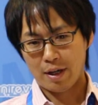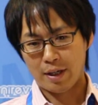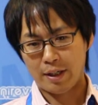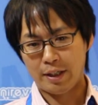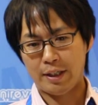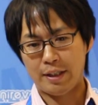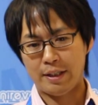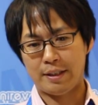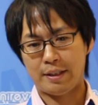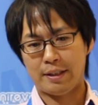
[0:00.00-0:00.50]
and
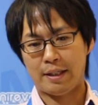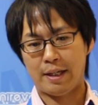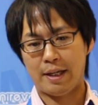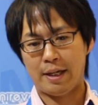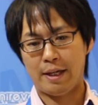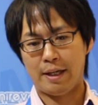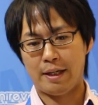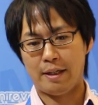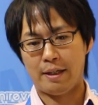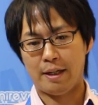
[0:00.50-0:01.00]
he
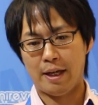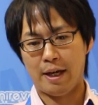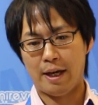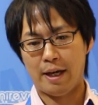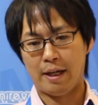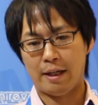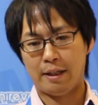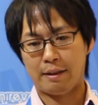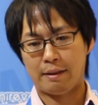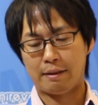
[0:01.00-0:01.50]
said
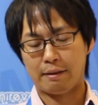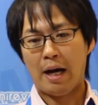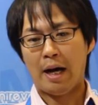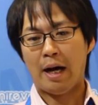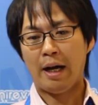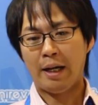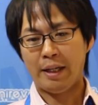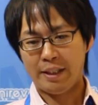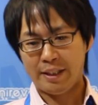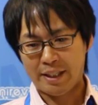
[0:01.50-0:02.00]
that
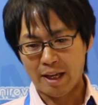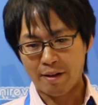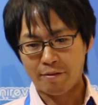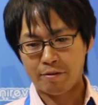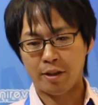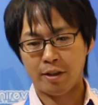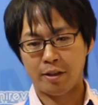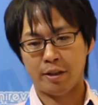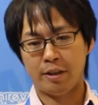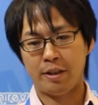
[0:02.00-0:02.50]
I
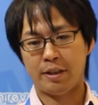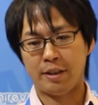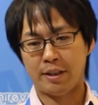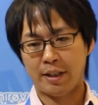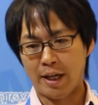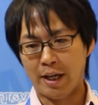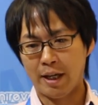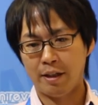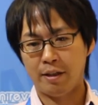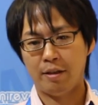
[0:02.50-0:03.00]
definitely
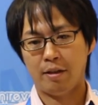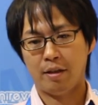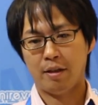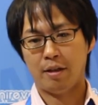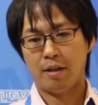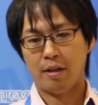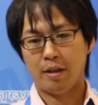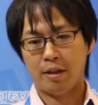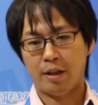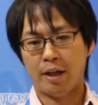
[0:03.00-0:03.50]
said
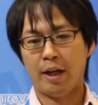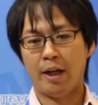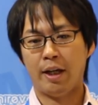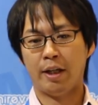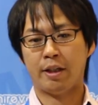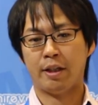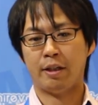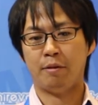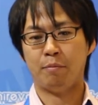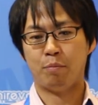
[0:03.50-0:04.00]
that I
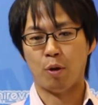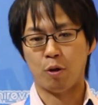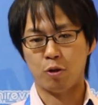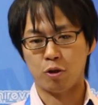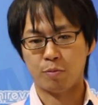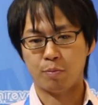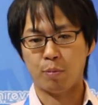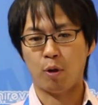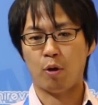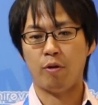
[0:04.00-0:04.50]
can
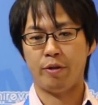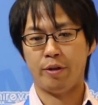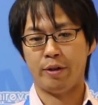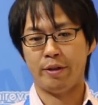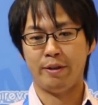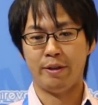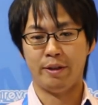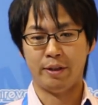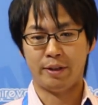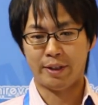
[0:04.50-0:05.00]
postpone
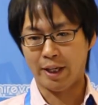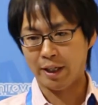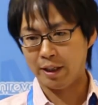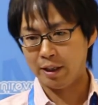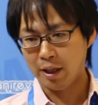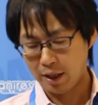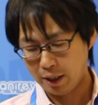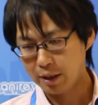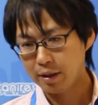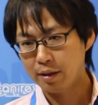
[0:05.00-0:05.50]
the
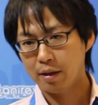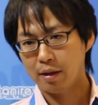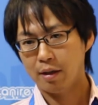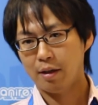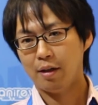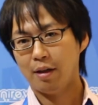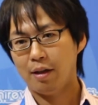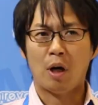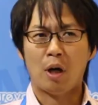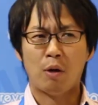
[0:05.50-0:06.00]
deadline.
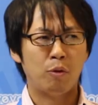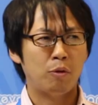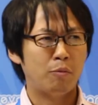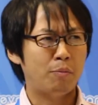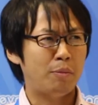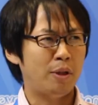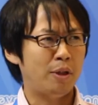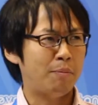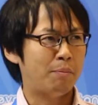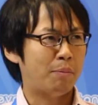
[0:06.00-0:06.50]
I would
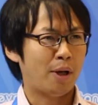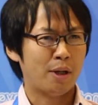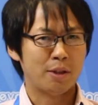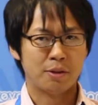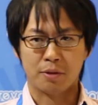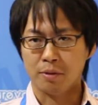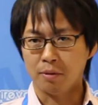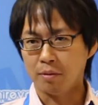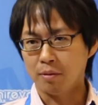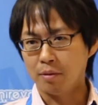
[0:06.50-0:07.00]
be
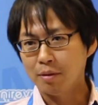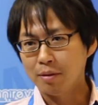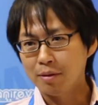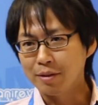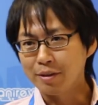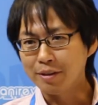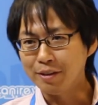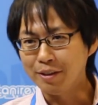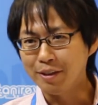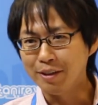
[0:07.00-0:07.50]
puzzled
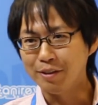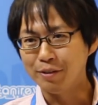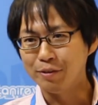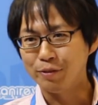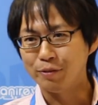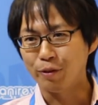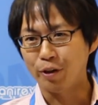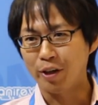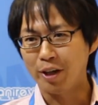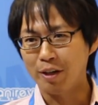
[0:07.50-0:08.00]

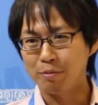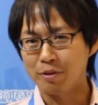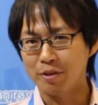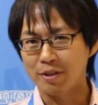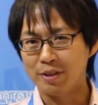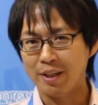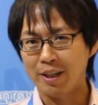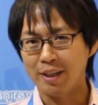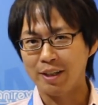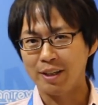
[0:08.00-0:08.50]
for him to
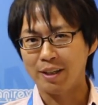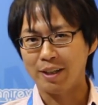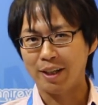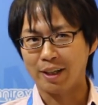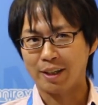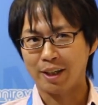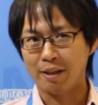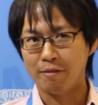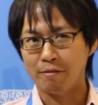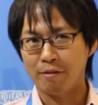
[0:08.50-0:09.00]
say
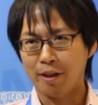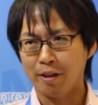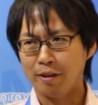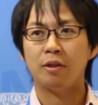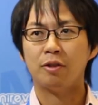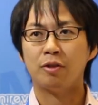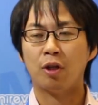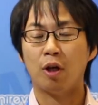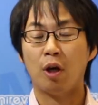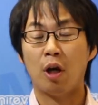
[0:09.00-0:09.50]
that kind of thing.
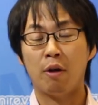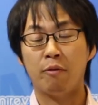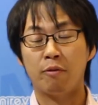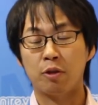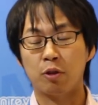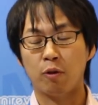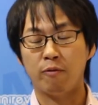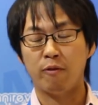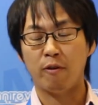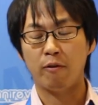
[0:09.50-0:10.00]
So I
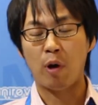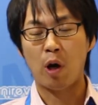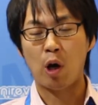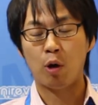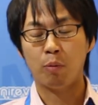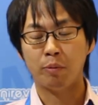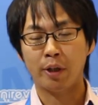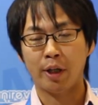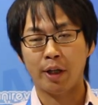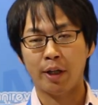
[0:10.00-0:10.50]
was
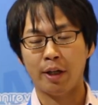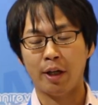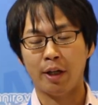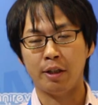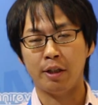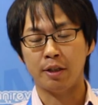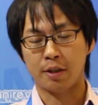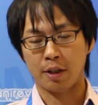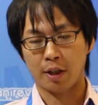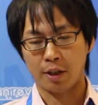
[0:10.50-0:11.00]
overwhelmed and I
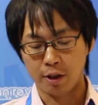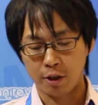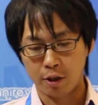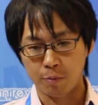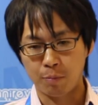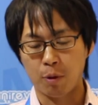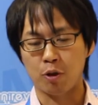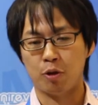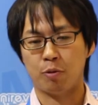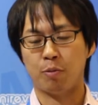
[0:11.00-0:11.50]
decided to
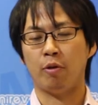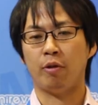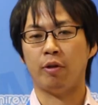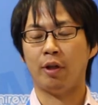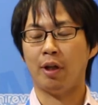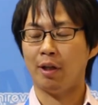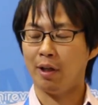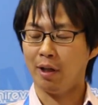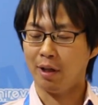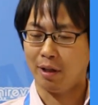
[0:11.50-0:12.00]
postpone
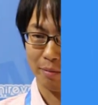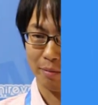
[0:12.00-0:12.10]
the deadline.